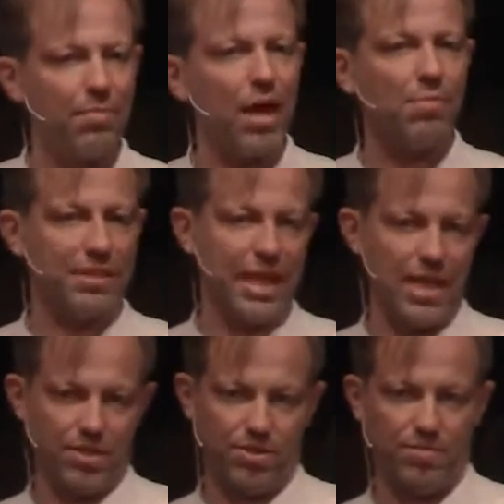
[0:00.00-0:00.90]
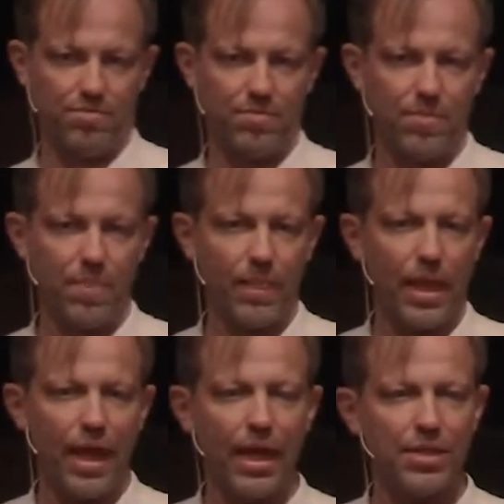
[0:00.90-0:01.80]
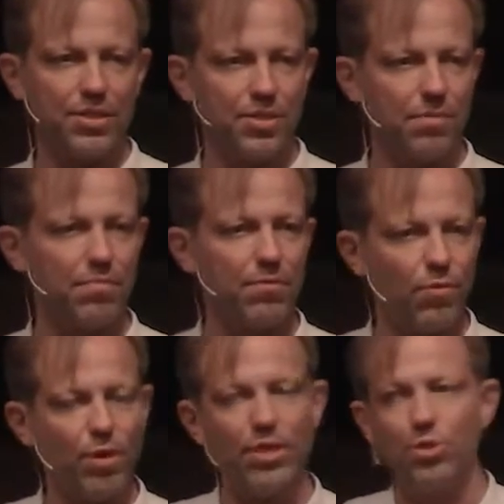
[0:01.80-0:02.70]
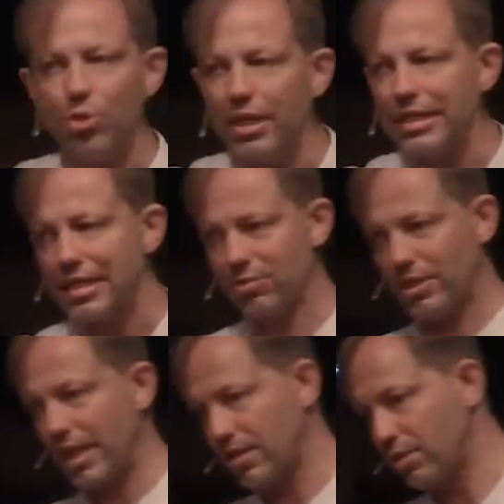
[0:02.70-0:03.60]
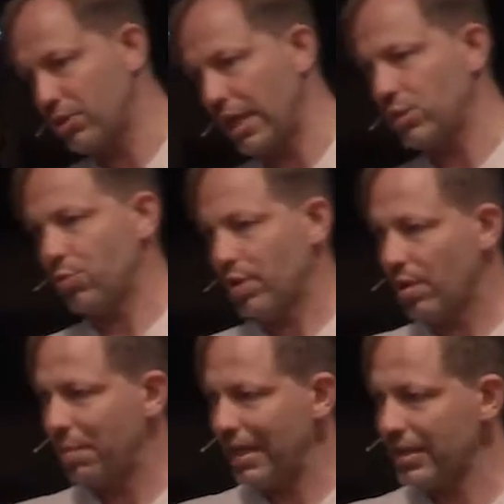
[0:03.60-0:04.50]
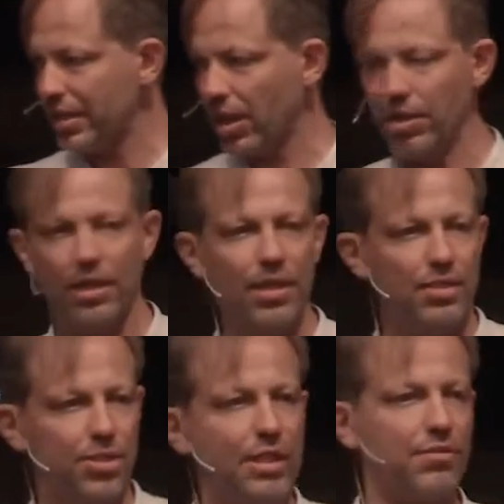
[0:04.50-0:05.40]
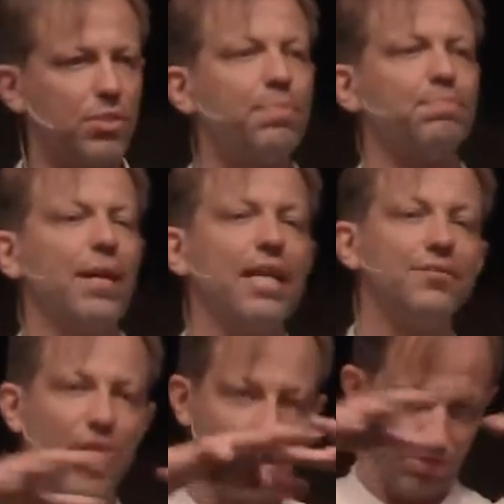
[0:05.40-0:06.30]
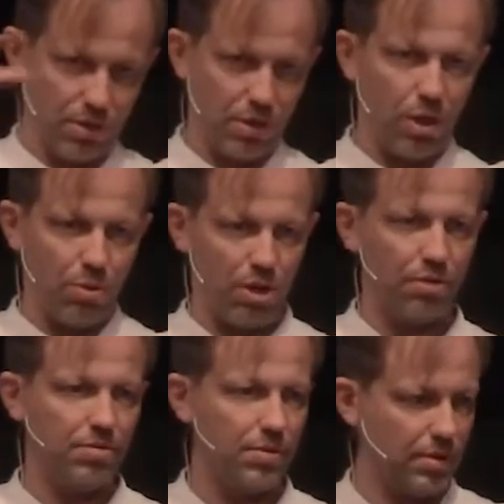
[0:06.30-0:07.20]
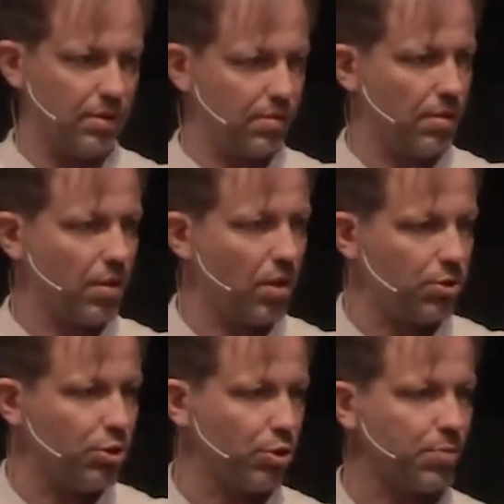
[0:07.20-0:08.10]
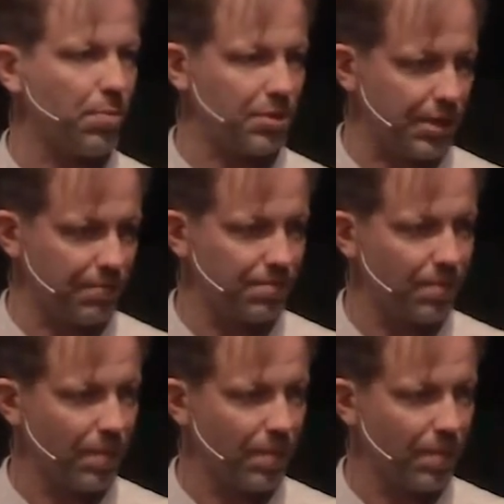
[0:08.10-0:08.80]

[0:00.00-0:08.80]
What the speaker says: and Bible Days. And before and during those days, we were building a children's playground on our church property.